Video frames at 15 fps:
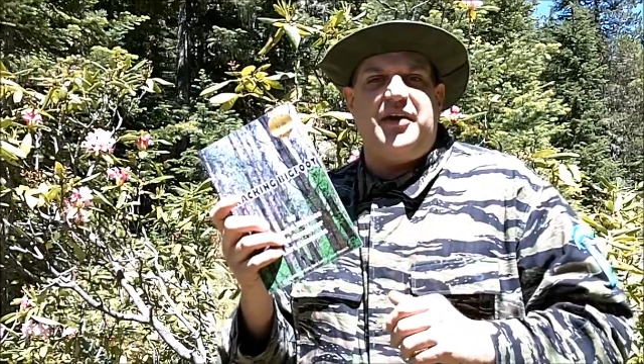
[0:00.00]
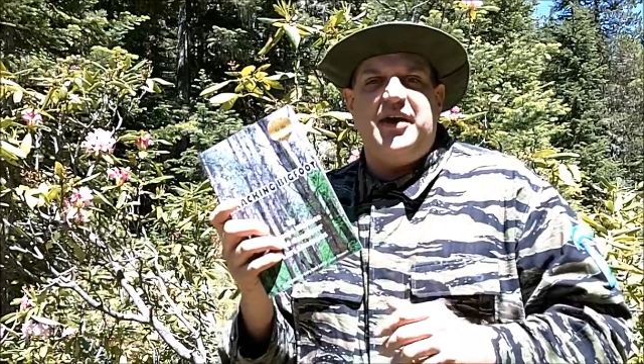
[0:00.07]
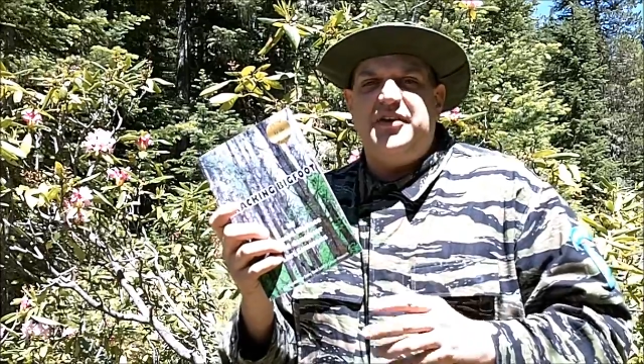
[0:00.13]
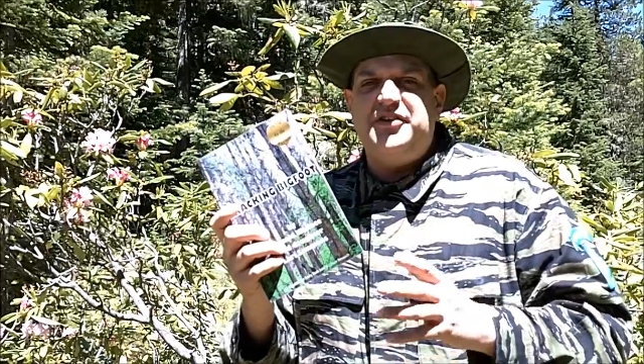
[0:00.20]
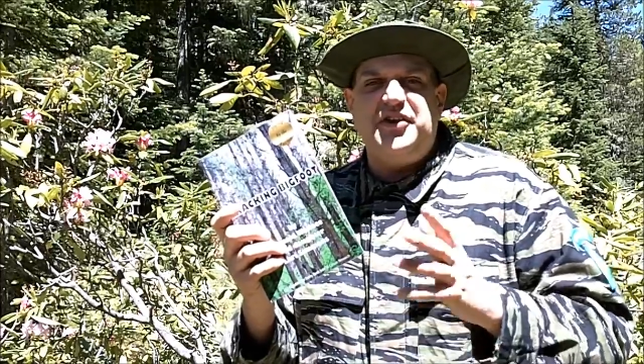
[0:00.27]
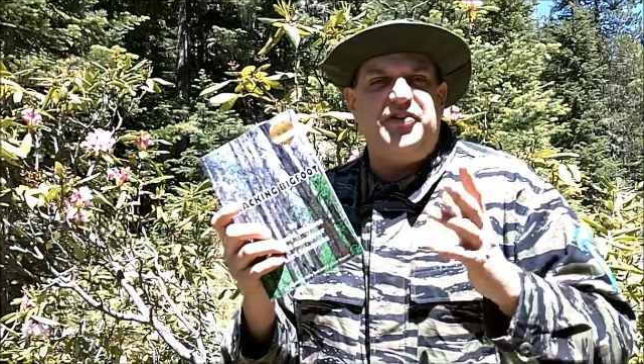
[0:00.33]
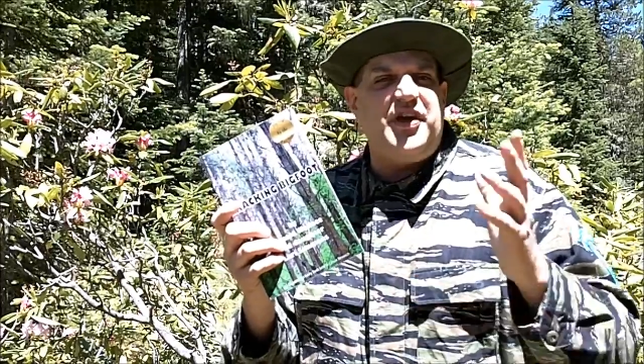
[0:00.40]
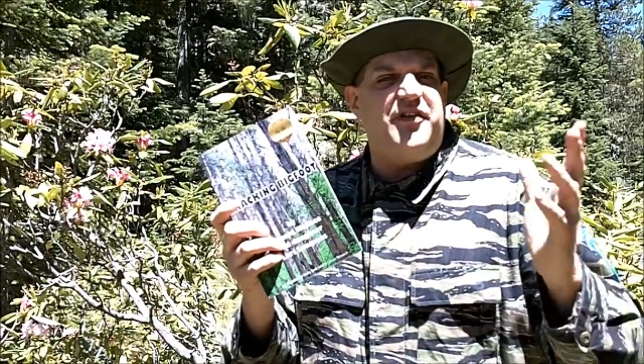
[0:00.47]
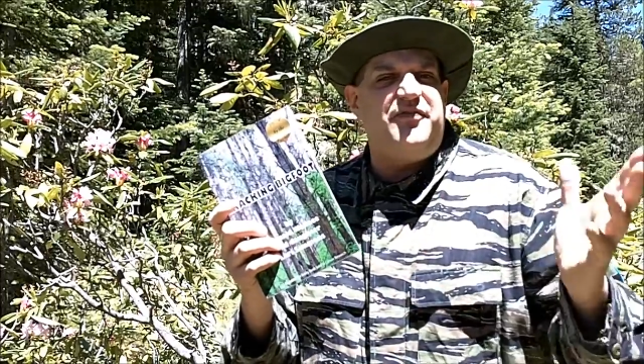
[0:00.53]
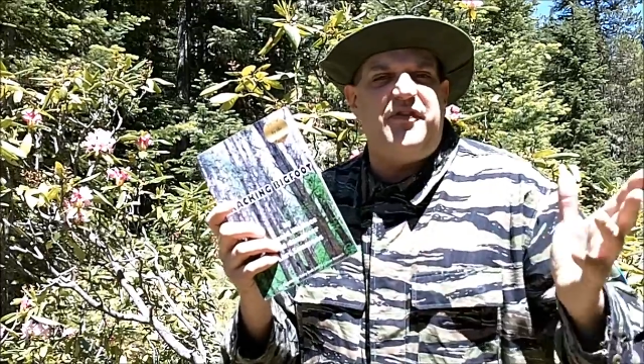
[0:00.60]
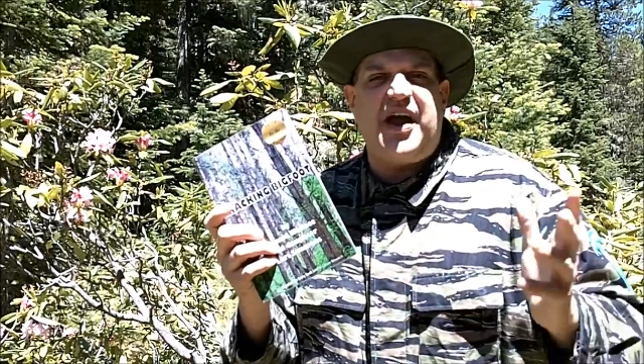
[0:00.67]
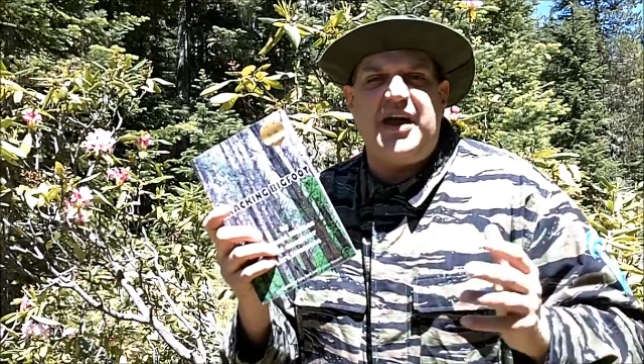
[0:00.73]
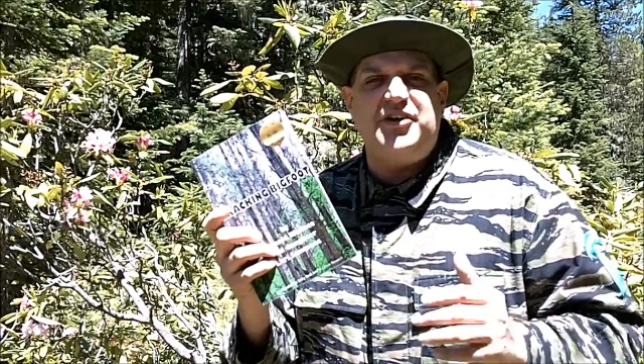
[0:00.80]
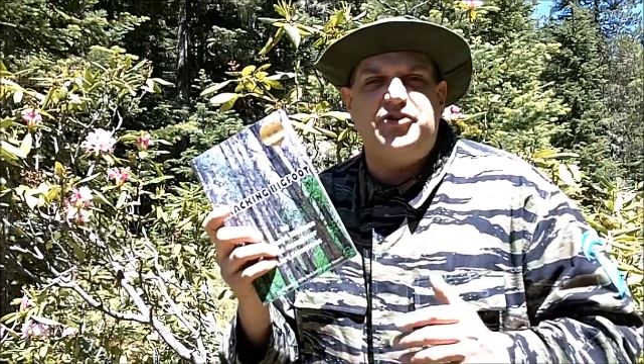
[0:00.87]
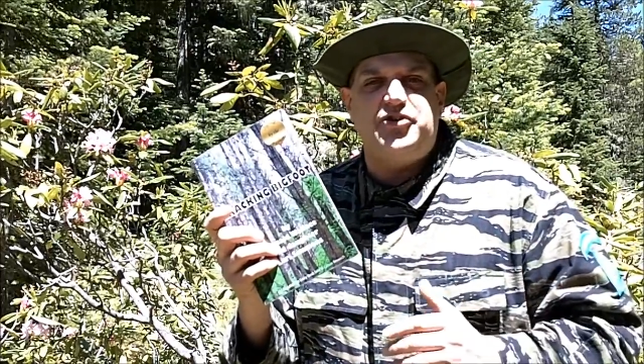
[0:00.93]
did they
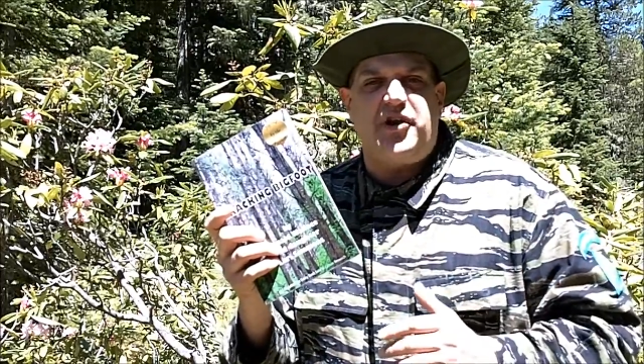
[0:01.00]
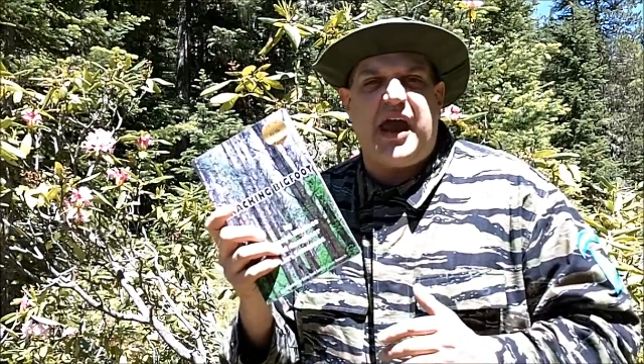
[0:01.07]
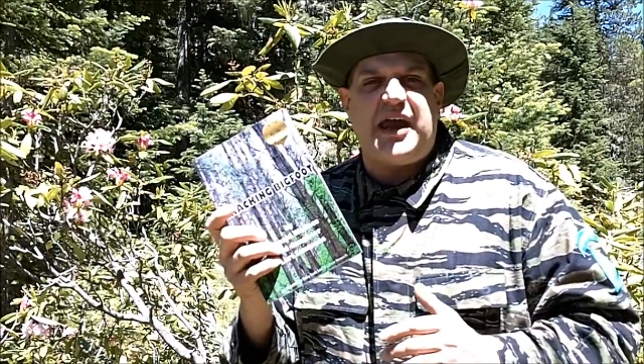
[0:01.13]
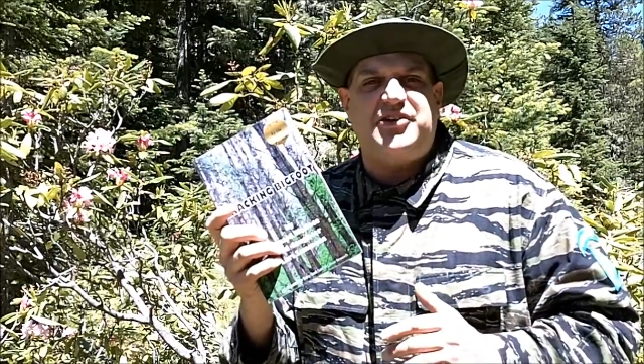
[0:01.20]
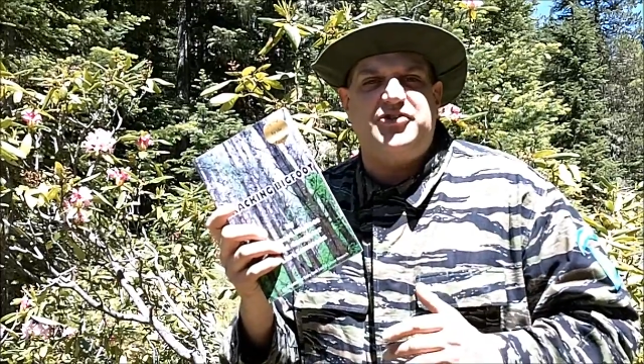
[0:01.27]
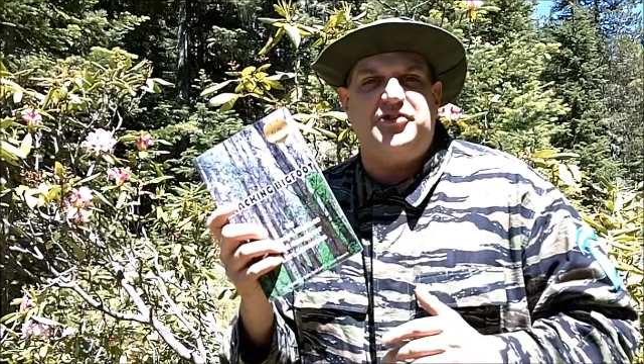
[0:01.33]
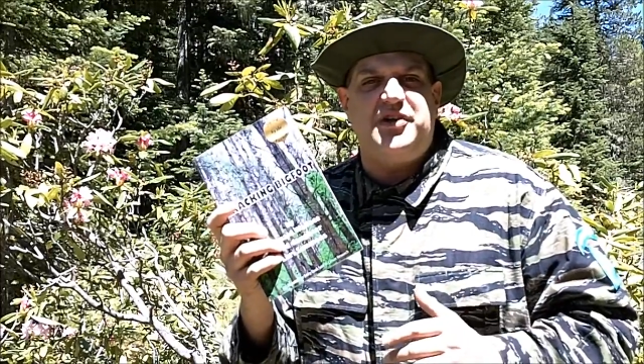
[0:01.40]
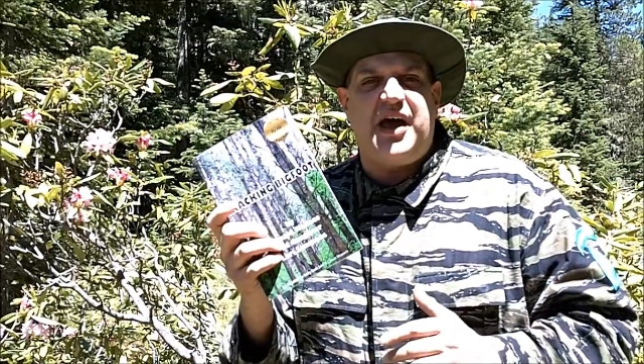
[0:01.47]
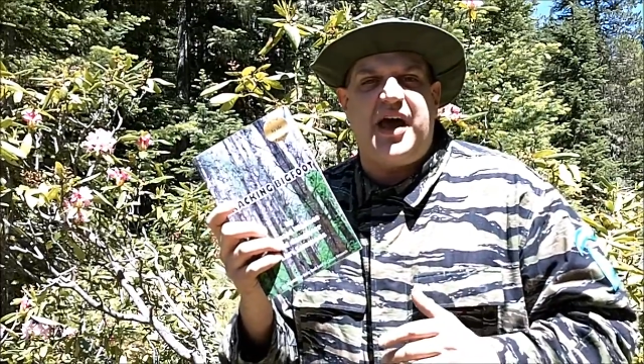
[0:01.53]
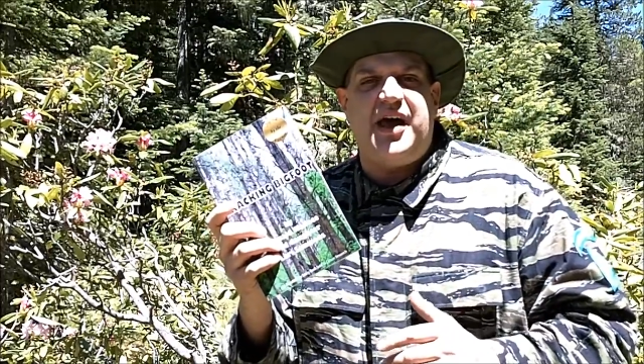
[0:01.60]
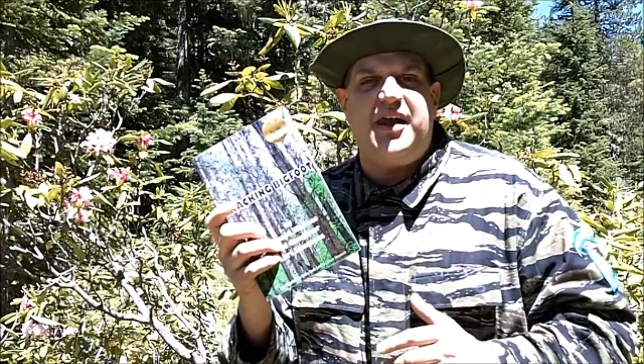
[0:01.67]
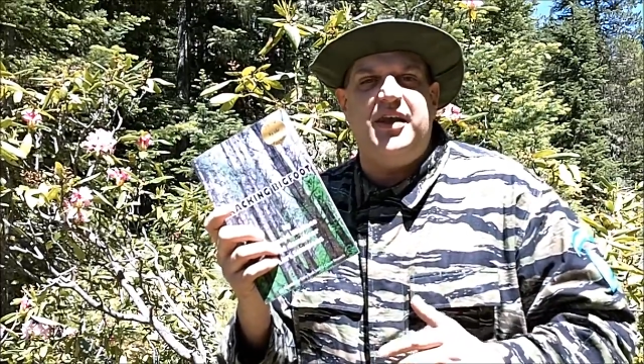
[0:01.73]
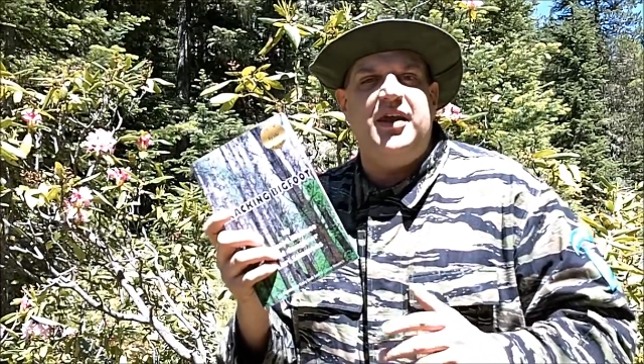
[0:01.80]
find tracks or not,